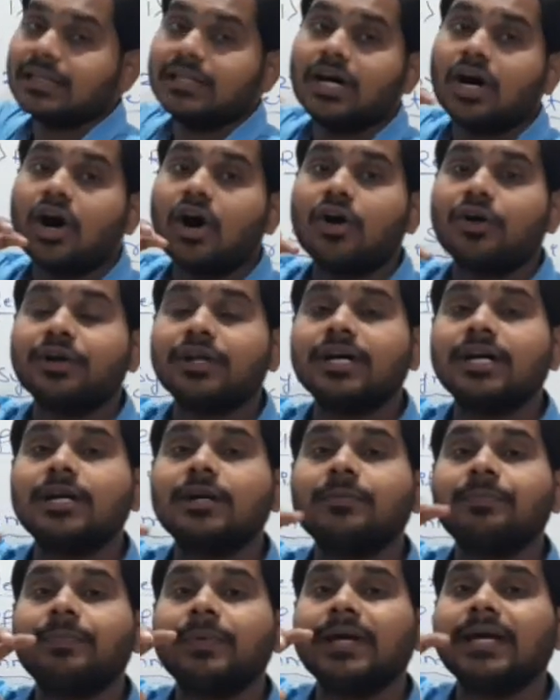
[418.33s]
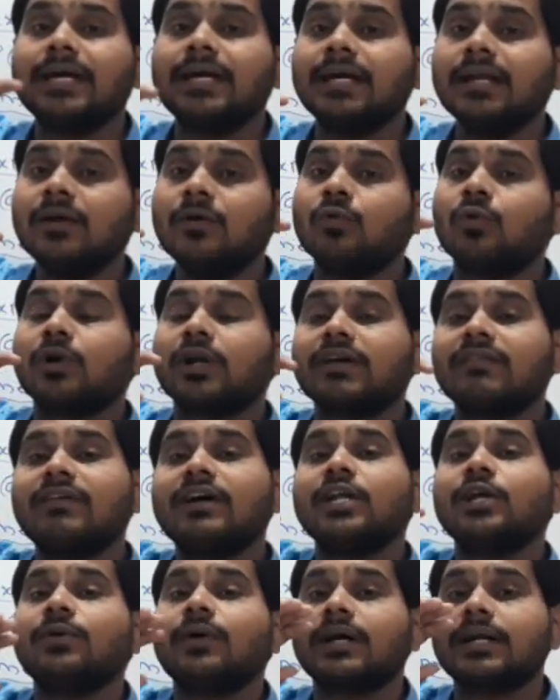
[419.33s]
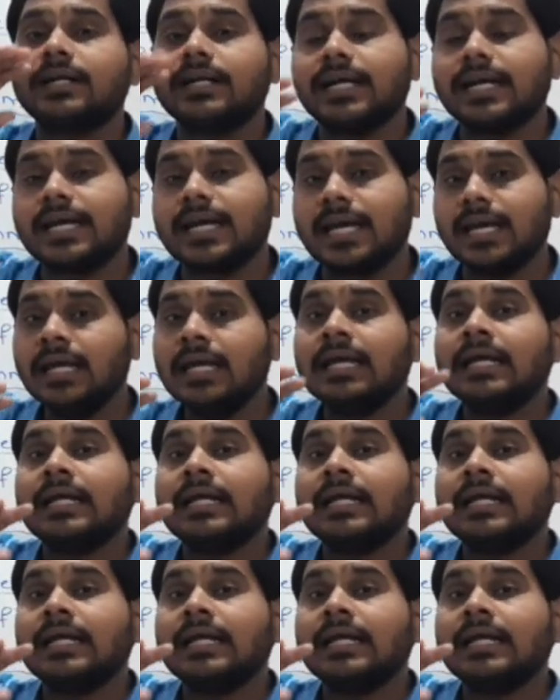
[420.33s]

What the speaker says: the ordered pair whatever you are taking,